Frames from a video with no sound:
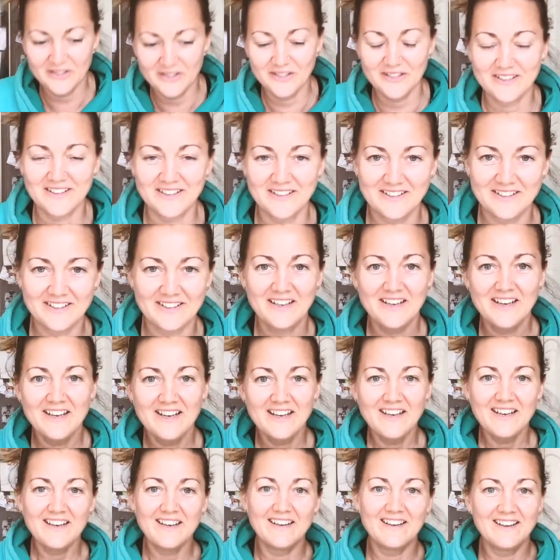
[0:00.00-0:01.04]

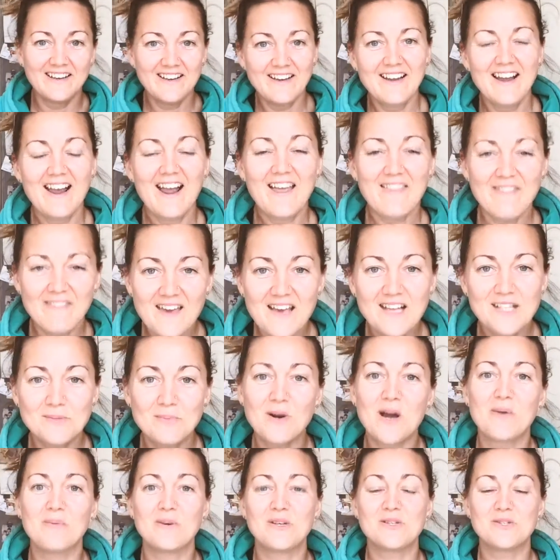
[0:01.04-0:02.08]
And that's
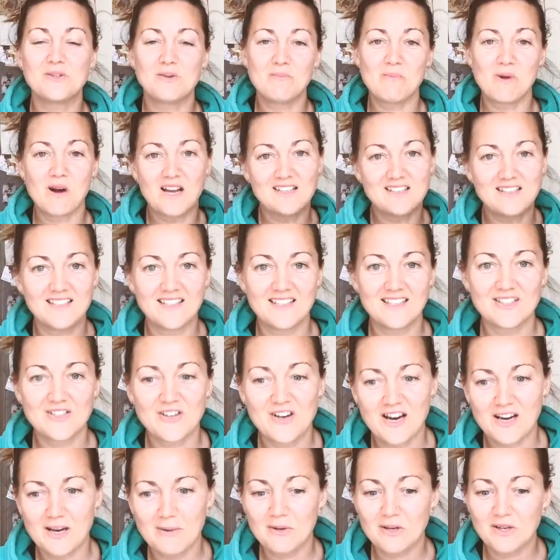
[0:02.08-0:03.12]
why we do mindset
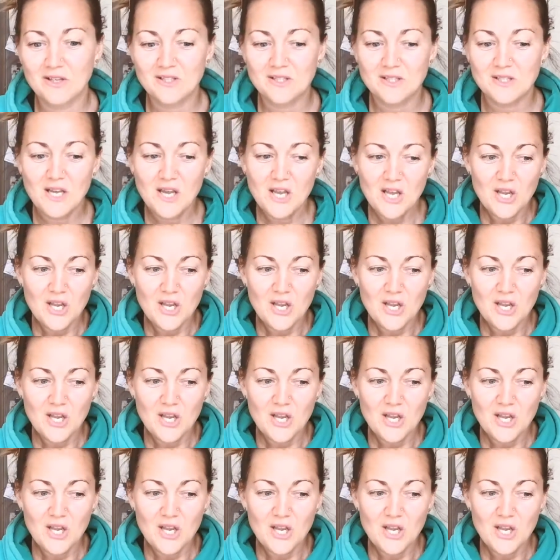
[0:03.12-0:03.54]
training, because